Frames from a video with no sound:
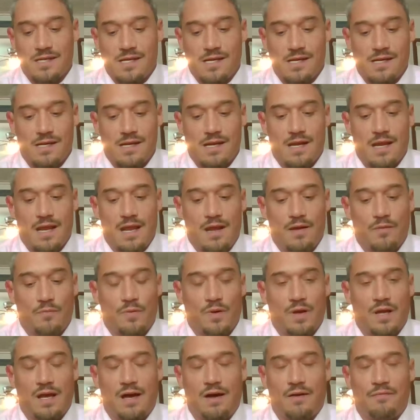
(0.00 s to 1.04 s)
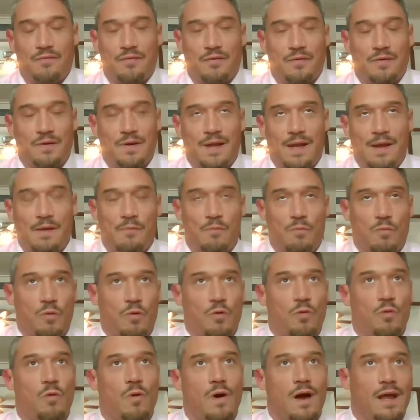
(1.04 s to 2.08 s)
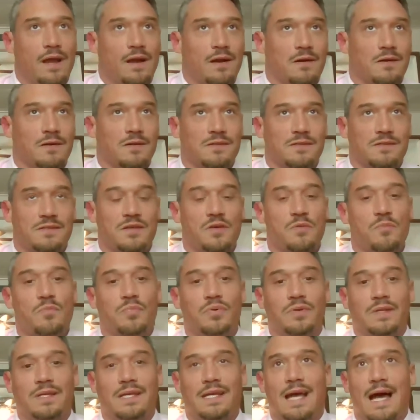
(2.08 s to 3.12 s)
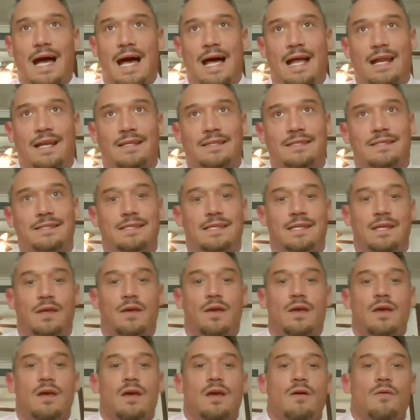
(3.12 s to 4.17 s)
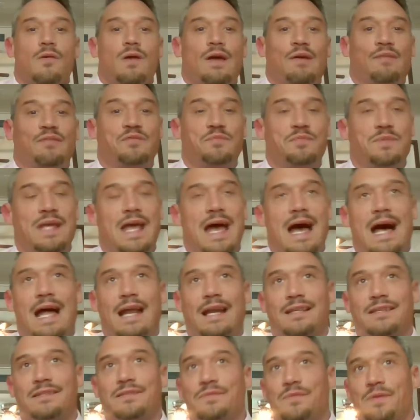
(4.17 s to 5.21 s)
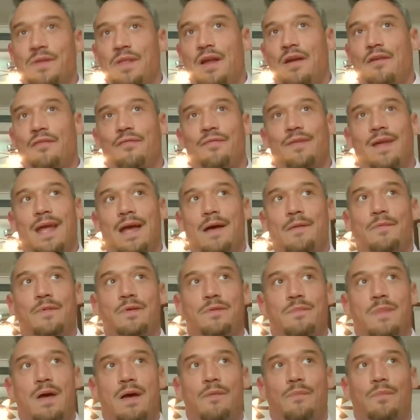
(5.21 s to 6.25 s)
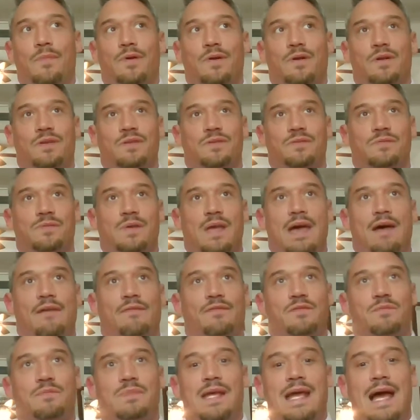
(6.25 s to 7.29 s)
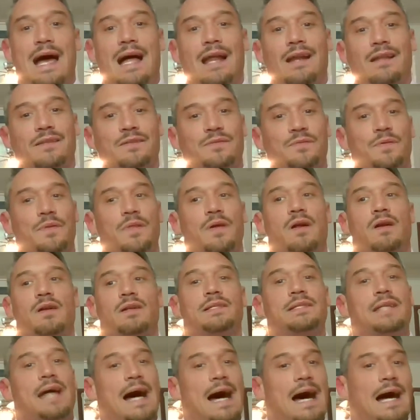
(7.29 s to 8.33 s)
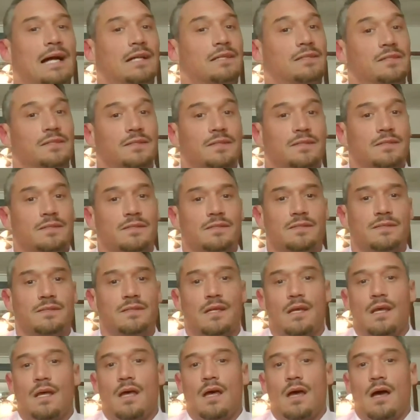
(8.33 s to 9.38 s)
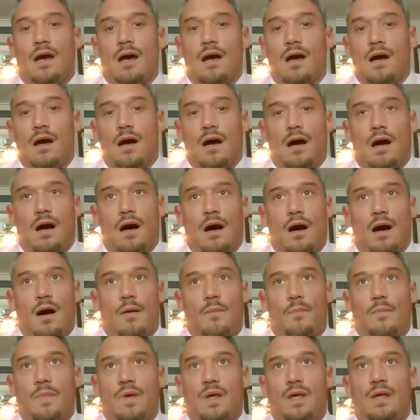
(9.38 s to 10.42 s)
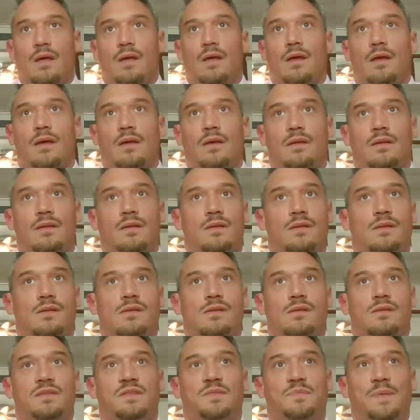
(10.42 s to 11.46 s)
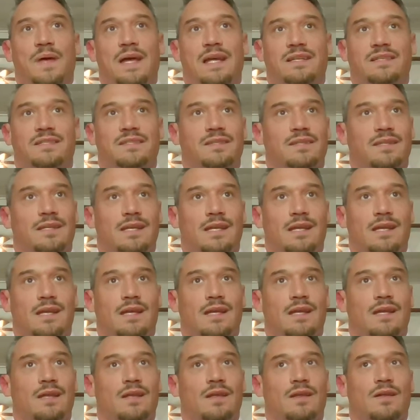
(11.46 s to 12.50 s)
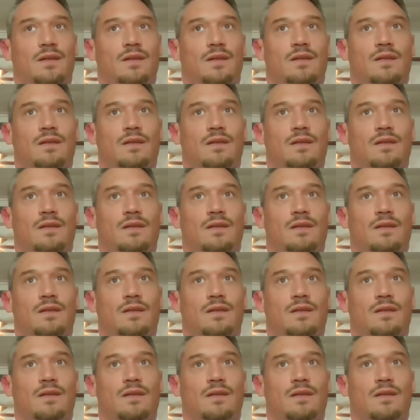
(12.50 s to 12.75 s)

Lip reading: and recovery requires complete honesty. We have to be honest with our family members, we have to be honest with our doctors, um, especially